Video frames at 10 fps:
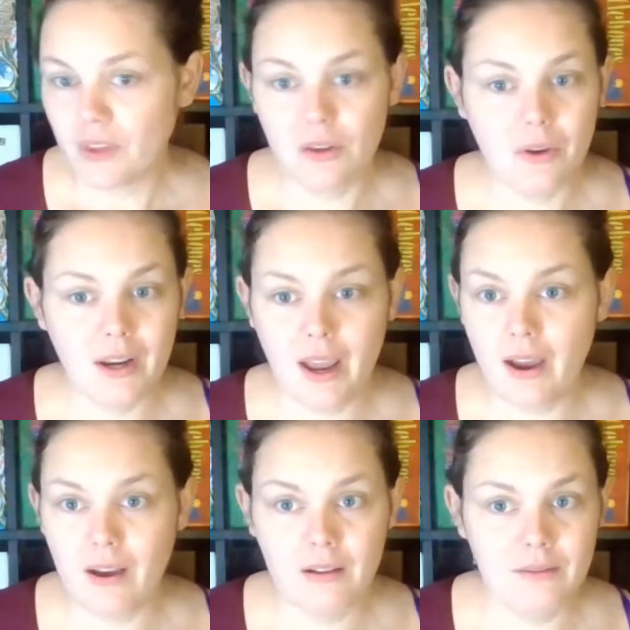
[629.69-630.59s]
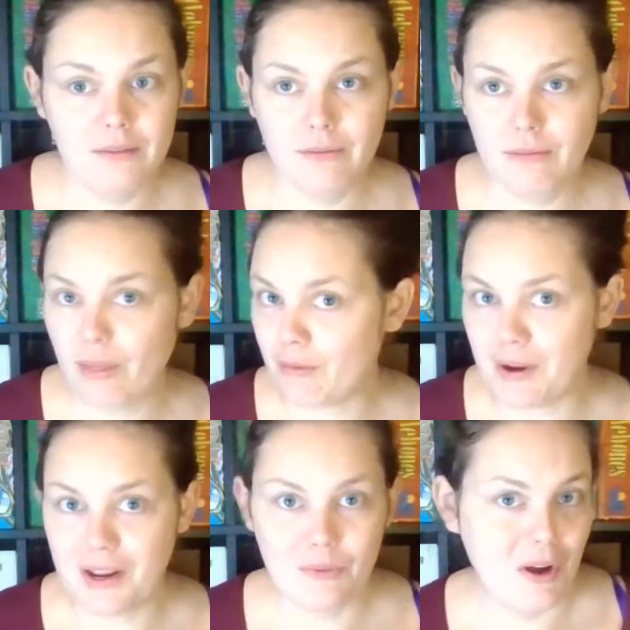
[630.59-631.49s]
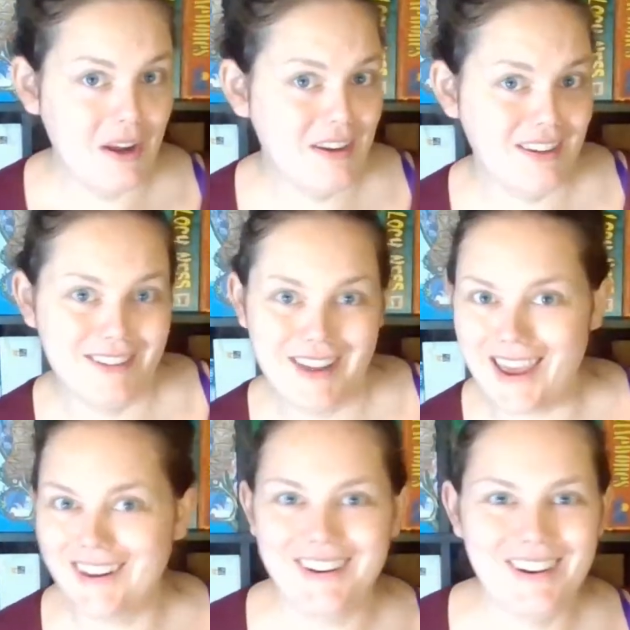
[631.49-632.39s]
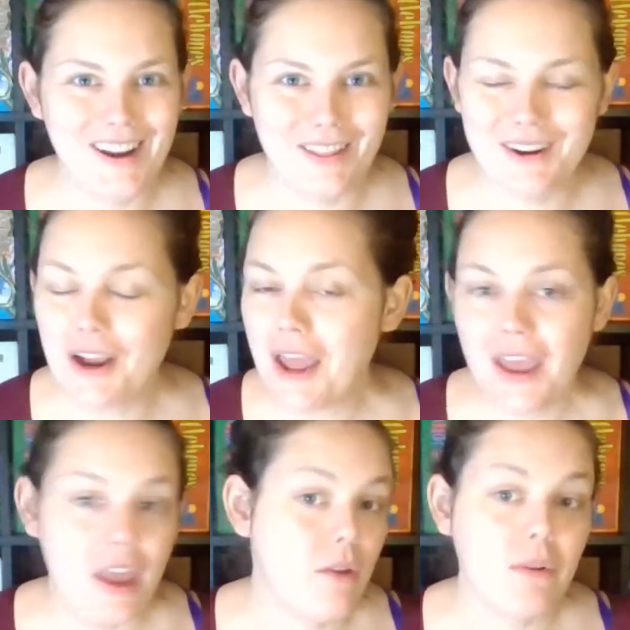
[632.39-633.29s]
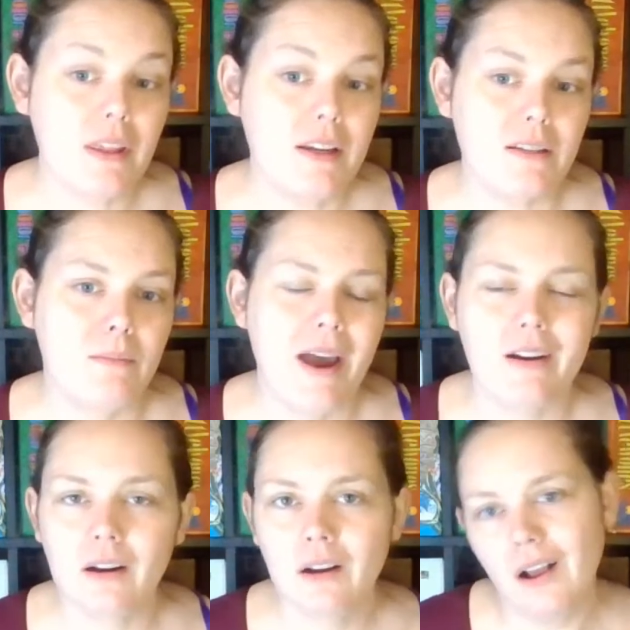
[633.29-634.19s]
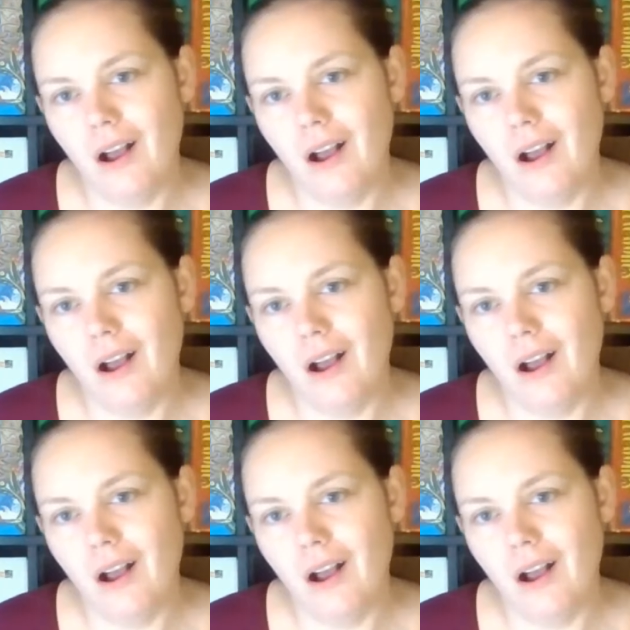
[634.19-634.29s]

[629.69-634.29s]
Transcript: You can have 3 in one and 10 in another. It really doesn't matter.